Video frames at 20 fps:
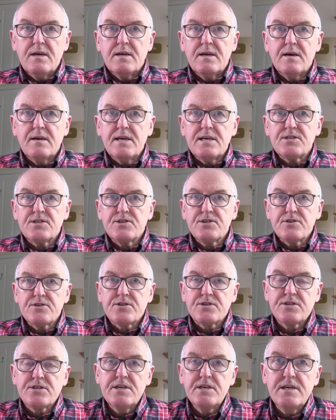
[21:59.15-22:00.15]
Now let's
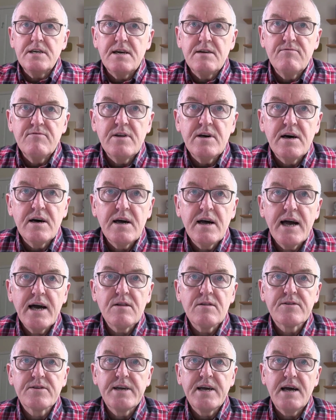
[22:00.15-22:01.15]
just see if the
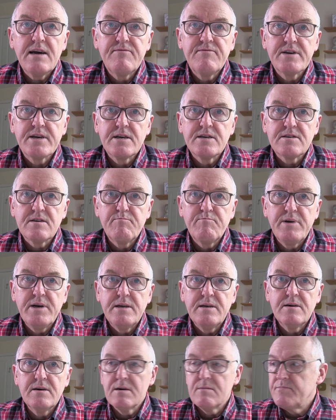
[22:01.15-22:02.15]
healthcare figures have
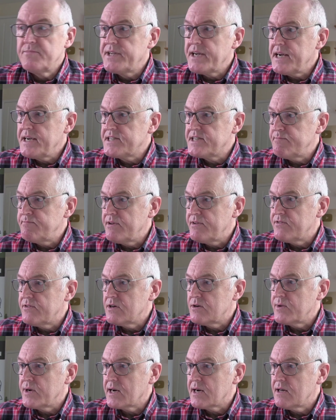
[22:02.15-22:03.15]
been updated
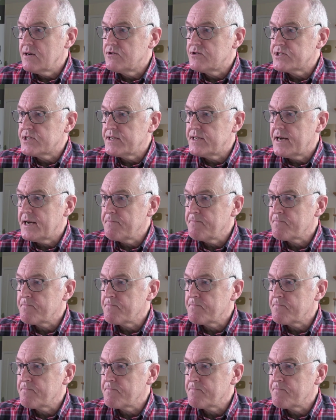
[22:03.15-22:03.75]
before we close today.